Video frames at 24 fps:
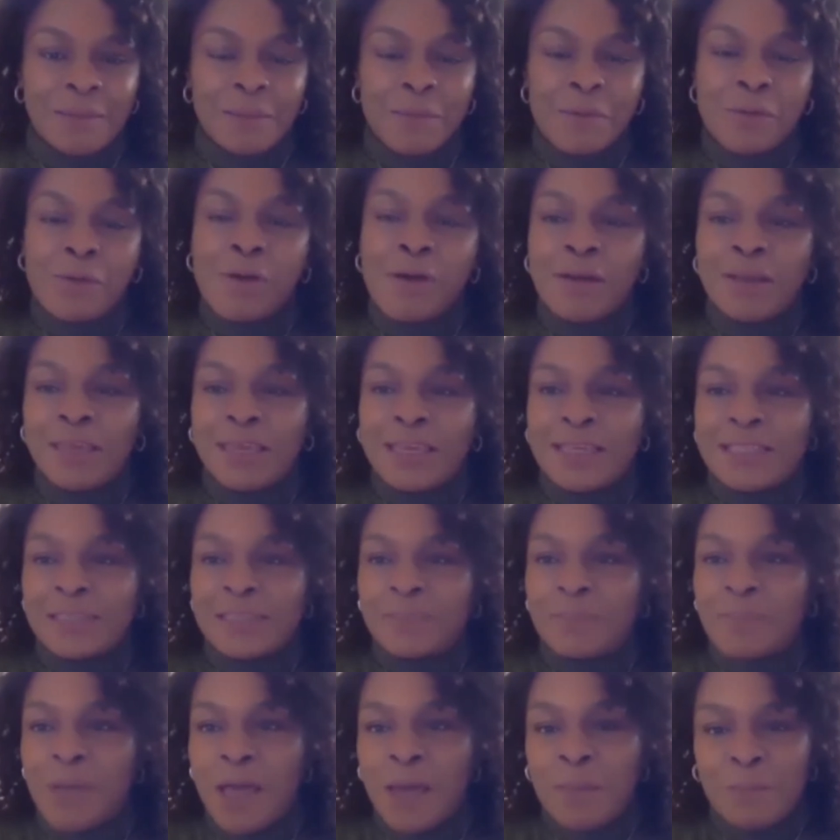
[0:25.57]
Meraki is a
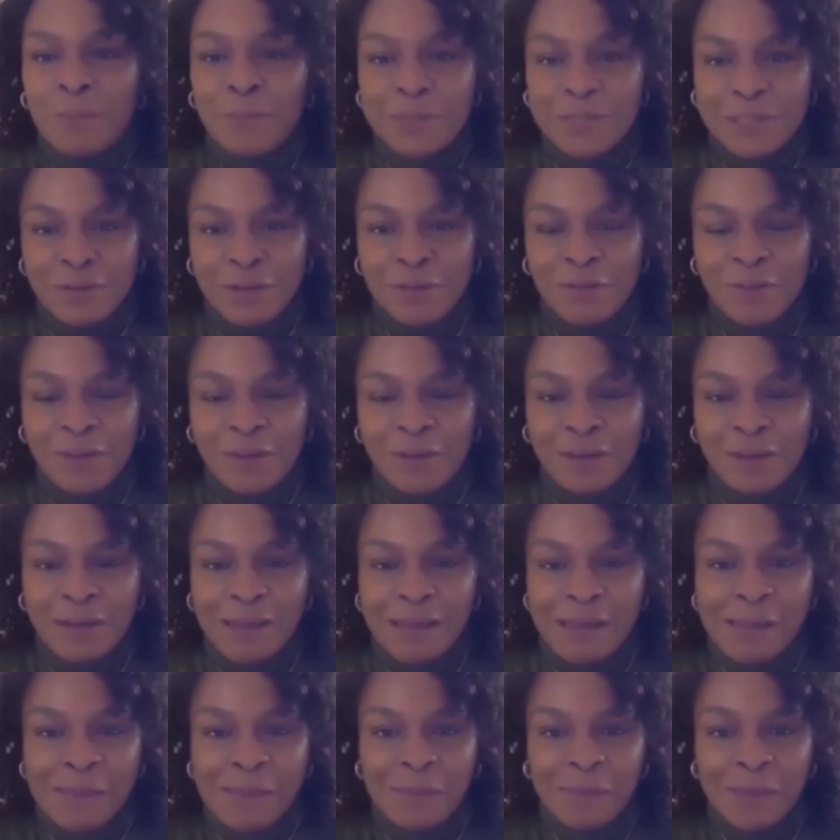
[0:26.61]

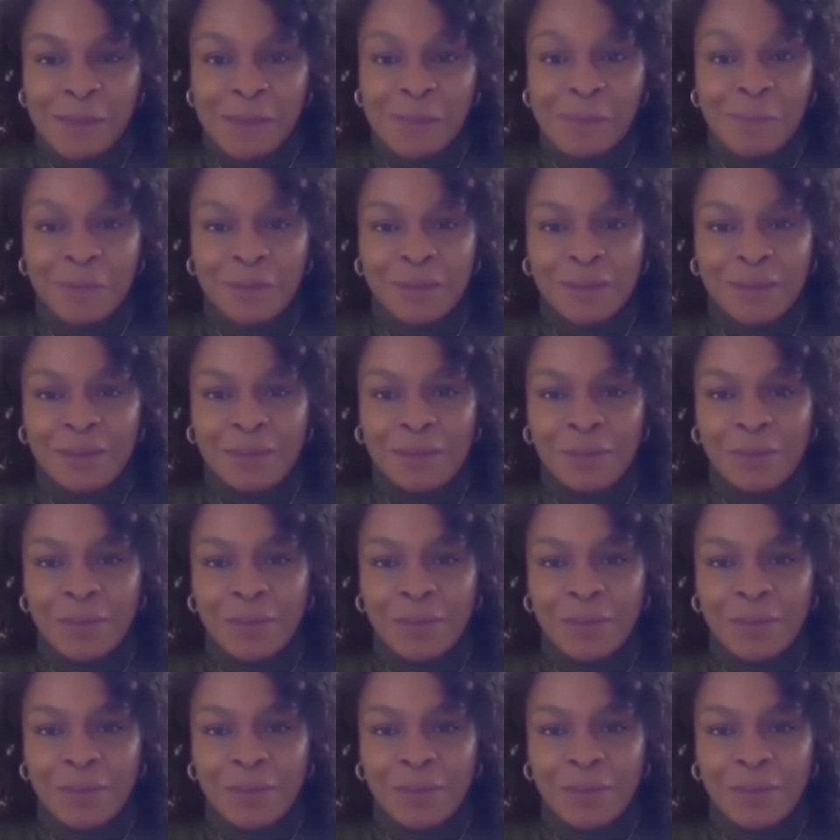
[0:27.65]
purpose-driven company.